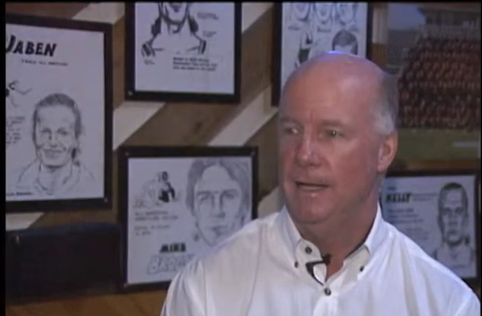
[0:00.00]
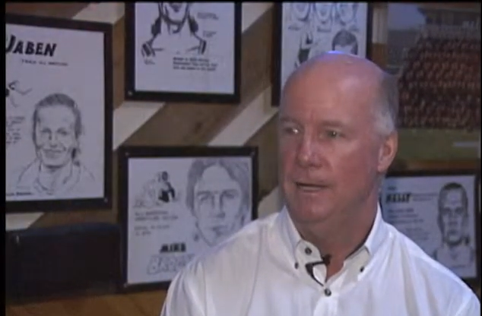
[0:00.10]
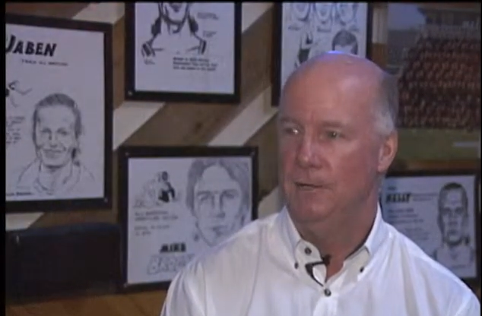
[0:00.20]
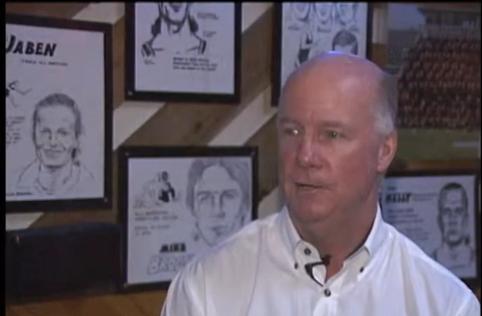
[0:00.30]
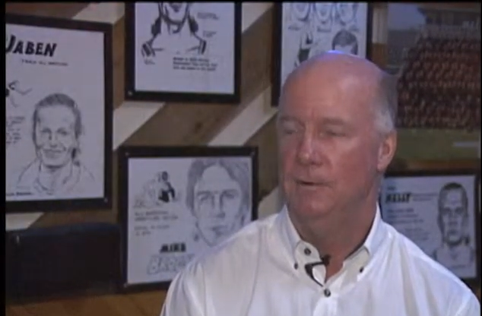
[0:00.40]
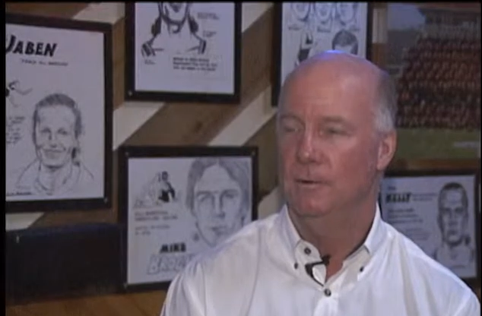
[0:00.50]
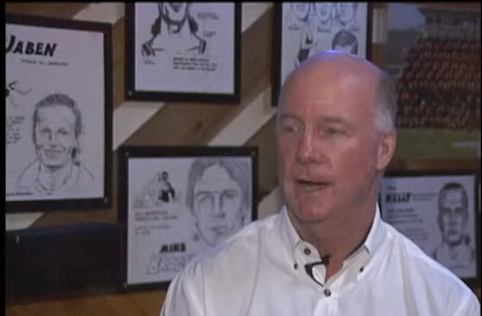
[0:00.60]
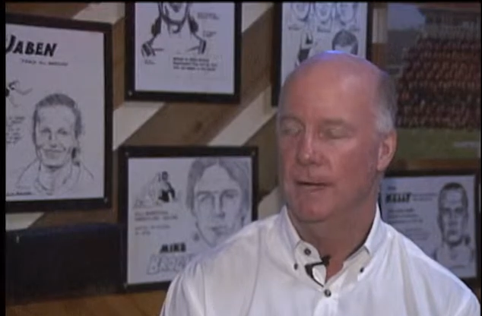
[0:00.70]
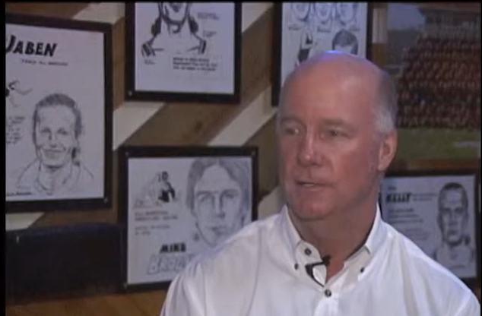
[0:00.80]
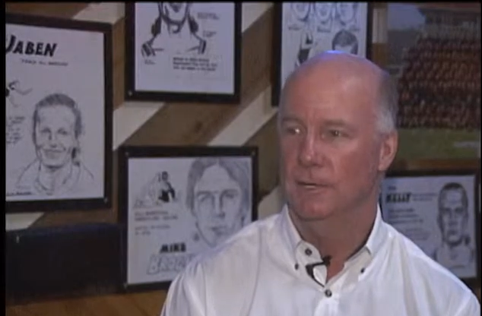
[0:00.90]
Speaker 1: he too
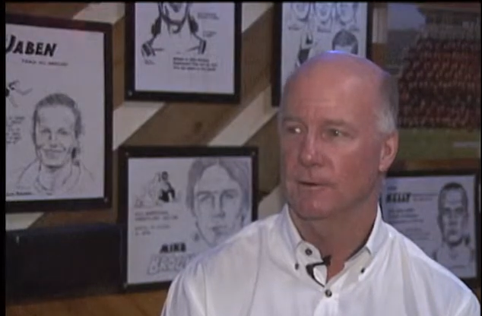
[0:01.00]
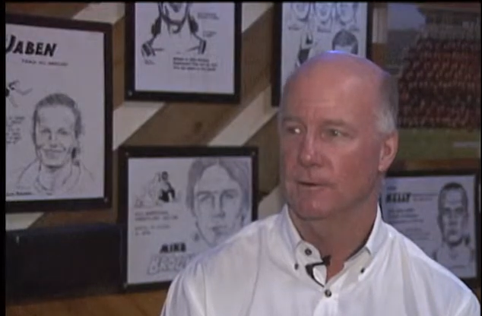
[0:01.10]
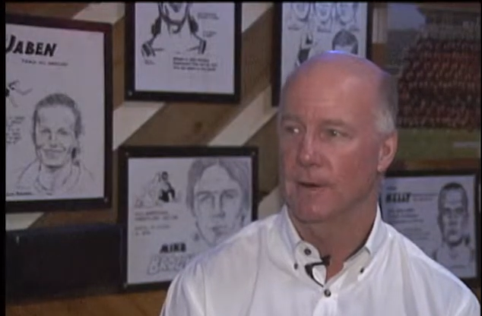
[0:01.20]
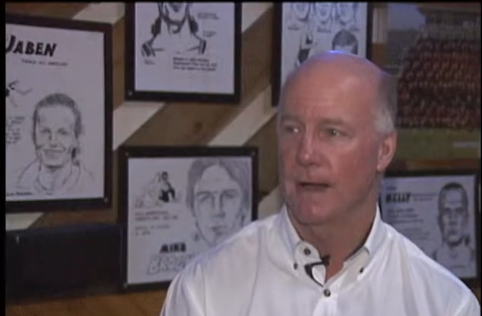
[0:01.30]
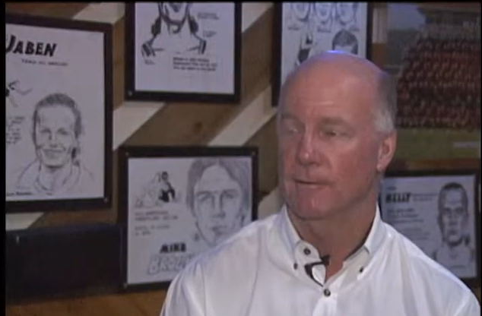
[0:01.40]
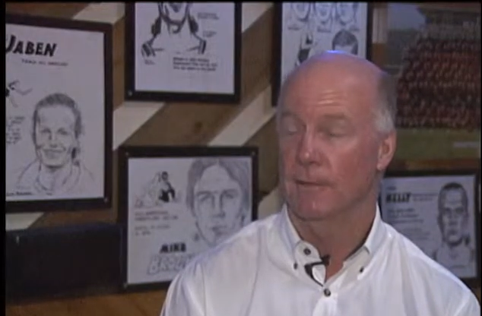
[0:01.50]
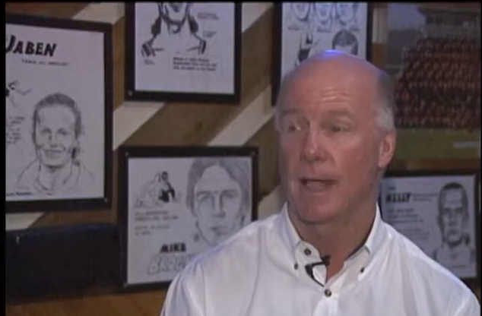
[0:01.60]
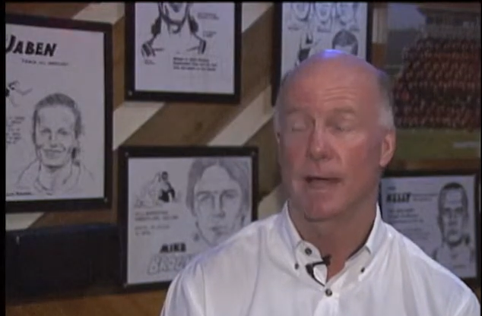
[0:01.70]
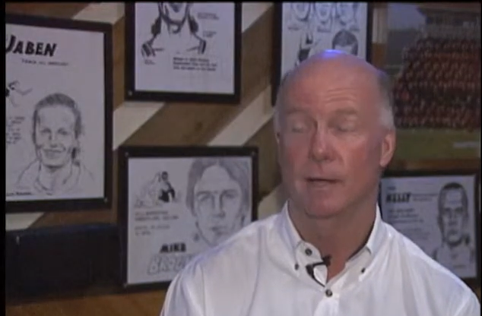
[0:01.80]
had children after that.